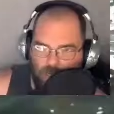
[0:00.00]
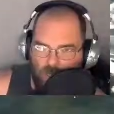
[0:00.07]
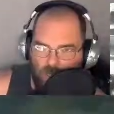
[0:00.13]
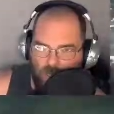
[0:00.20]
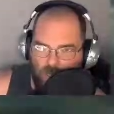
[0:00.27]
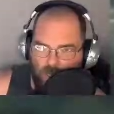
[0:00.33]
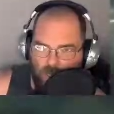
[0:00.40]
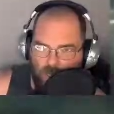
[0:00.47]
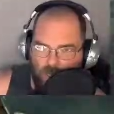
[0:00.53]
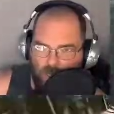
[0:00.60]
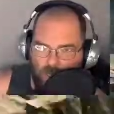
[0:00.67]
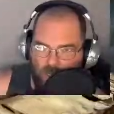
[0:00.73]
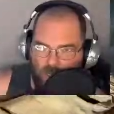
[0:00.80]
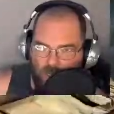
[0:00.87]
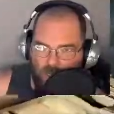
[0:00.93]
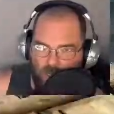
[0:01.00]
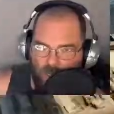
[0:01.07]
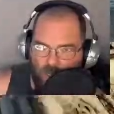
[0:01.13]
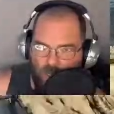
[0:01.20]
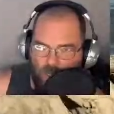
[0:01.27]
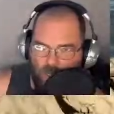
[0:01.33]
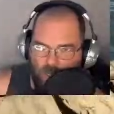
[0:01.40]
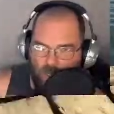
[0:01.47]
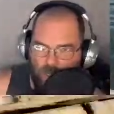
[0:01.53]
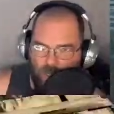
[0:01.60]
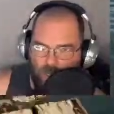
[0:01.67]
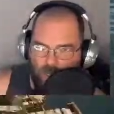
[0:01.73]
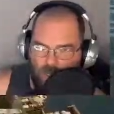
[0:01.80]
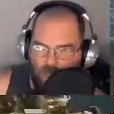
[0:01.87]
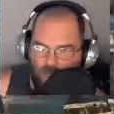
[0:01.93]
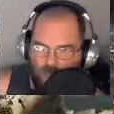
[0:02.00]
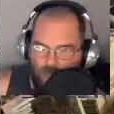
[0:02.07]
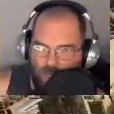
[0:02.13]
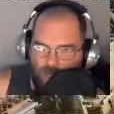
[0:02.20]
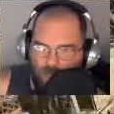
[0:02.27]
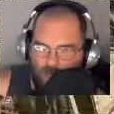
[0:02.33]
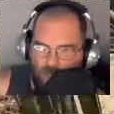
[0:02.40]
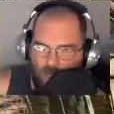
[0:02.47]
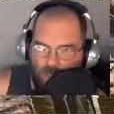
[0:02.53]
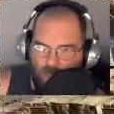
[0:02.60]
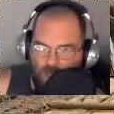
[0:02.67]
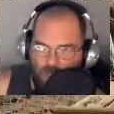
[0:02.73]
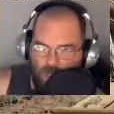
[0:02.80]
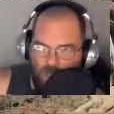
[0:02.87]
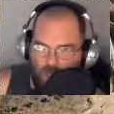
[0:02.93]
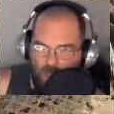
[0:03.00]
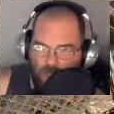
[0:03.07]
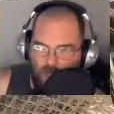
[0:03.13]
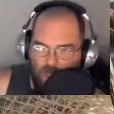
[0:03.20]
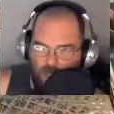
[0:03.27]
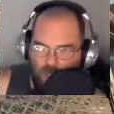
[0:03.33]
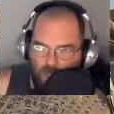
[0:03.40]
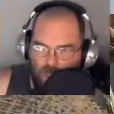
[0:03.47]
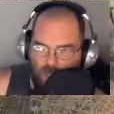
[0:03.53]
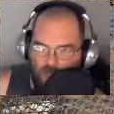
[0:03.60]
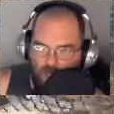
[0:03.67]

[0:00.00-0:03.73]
(silence)